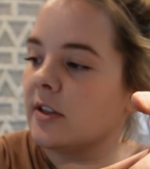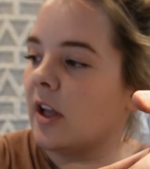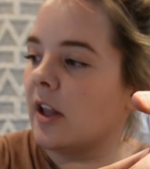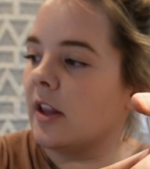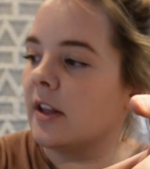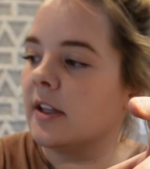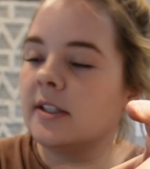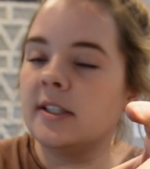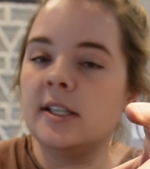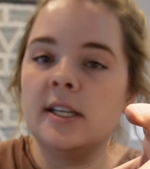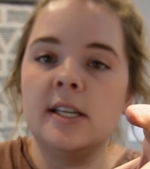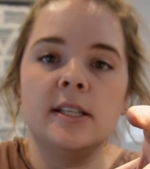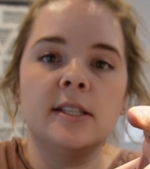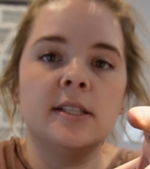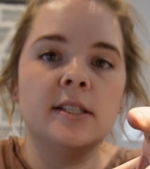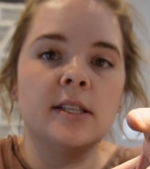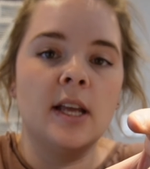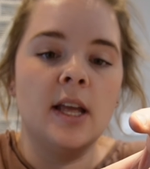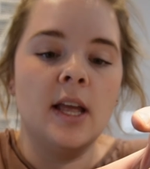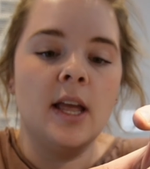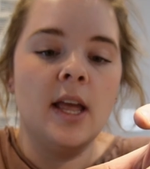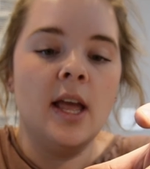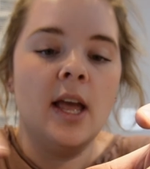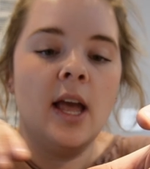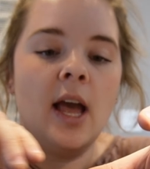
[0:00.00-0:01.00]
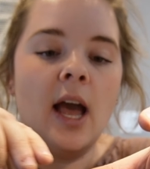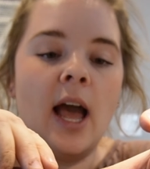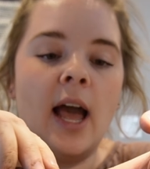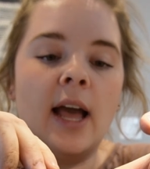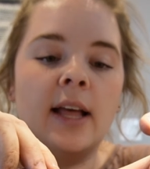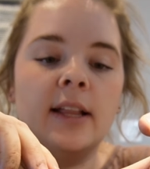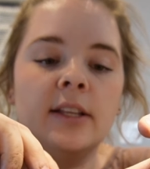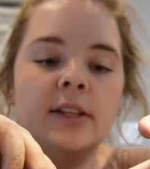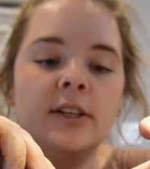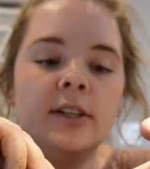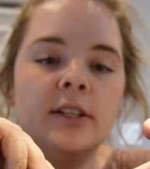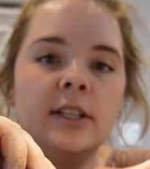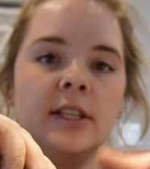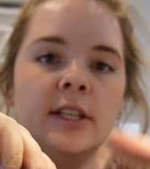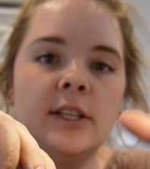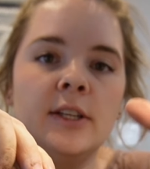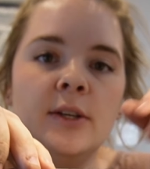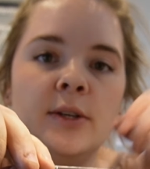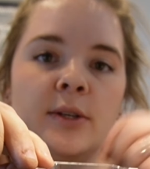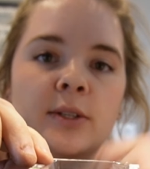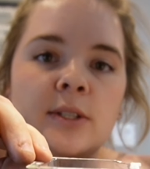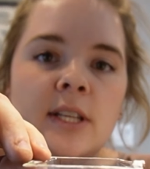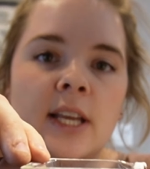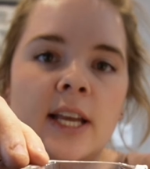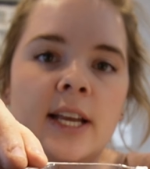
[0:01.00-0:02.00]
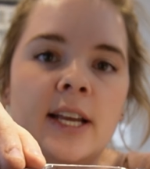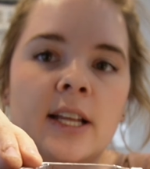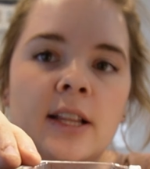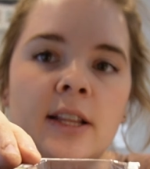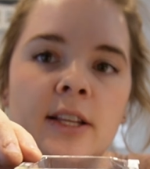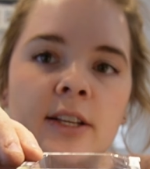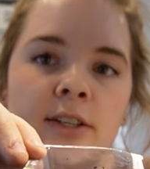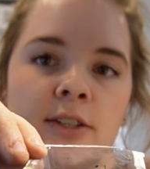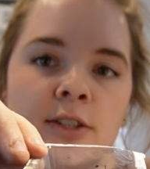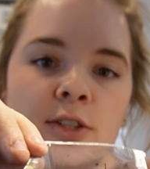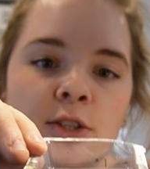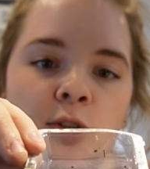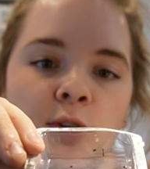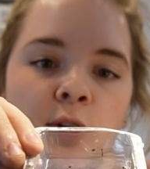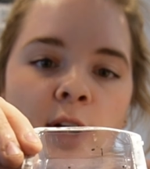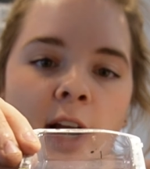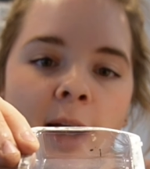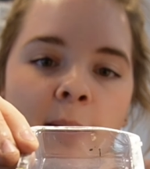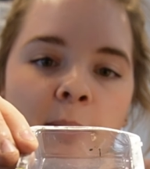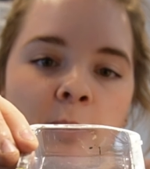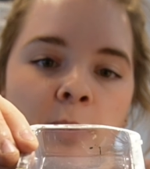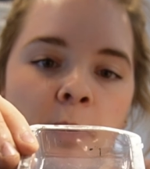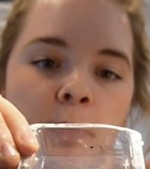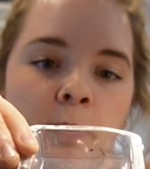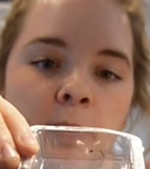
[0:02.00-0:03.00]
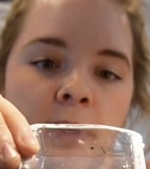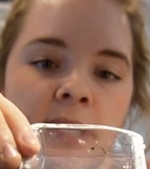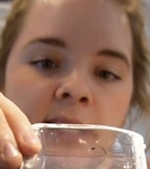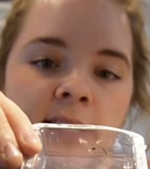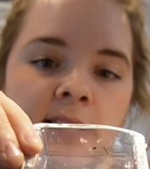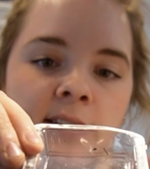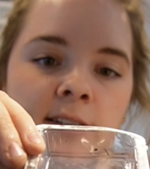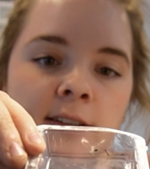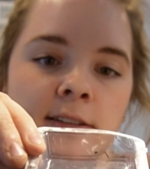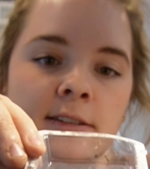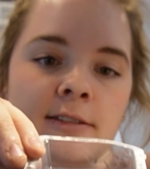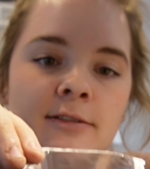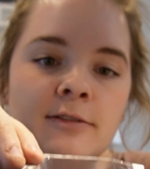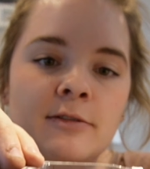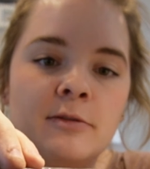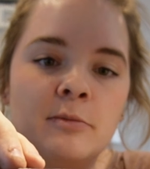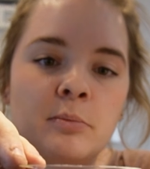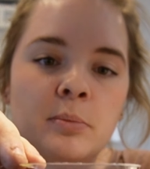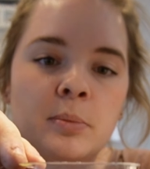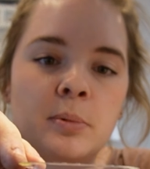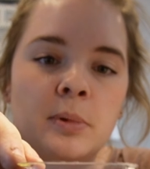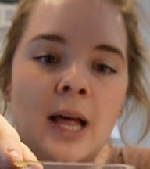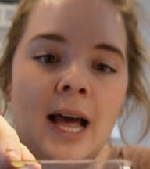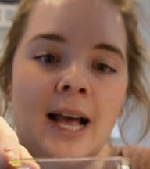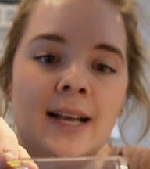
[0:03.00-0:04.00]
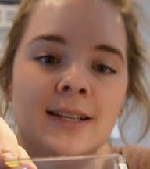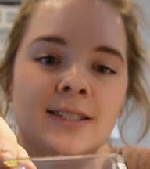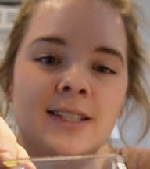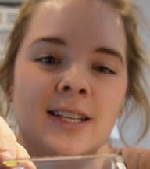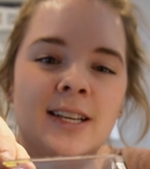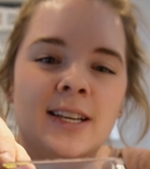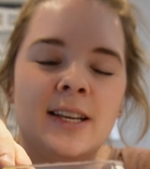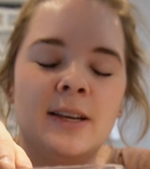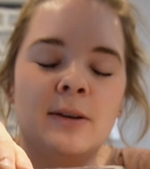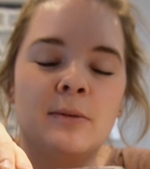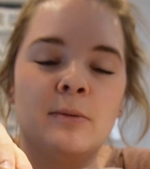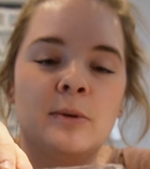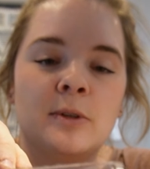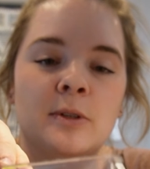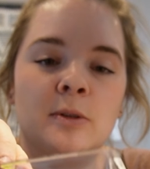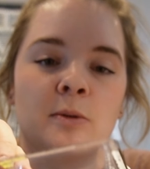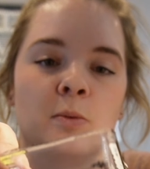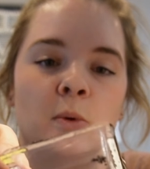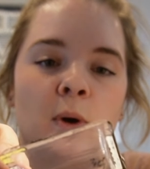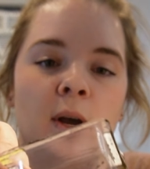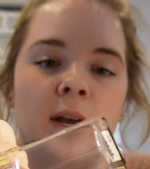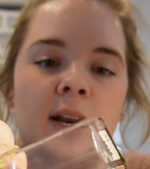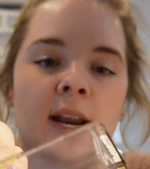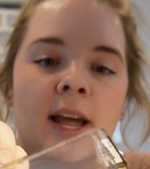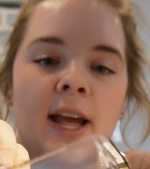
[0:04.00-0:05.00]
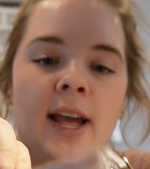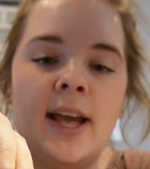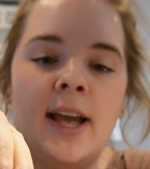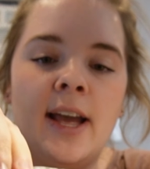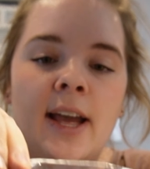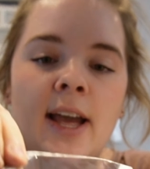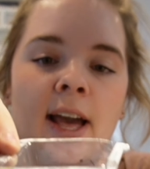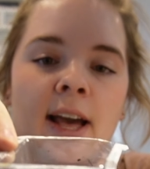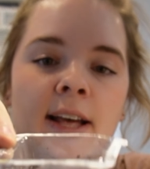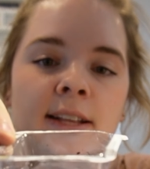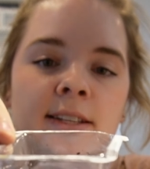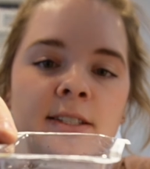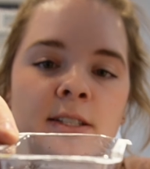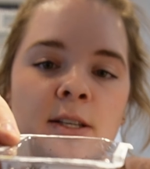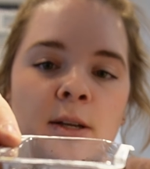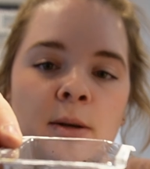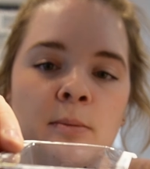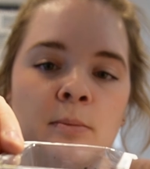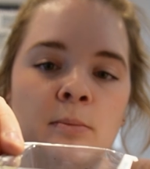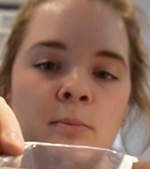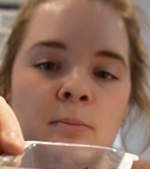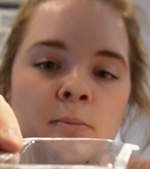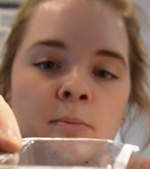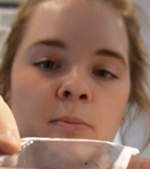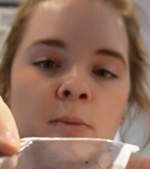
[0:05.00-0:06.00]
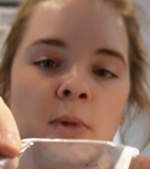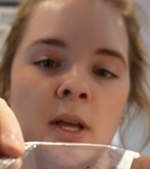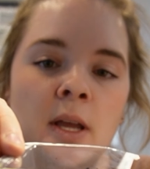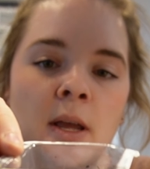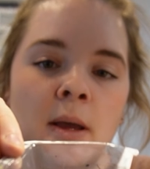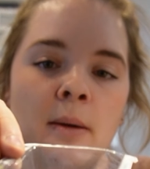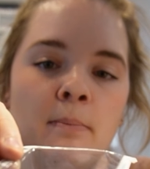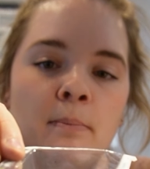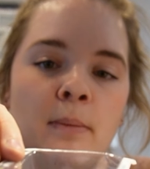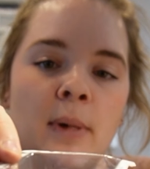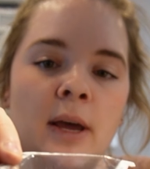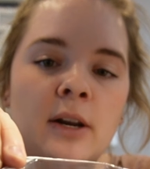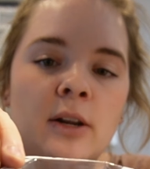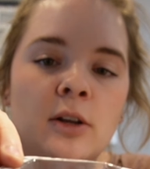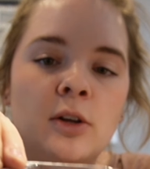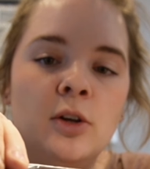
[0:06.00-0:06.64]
all the seeds. I literally use like a little scrap piece of plastic. It was what I had some metal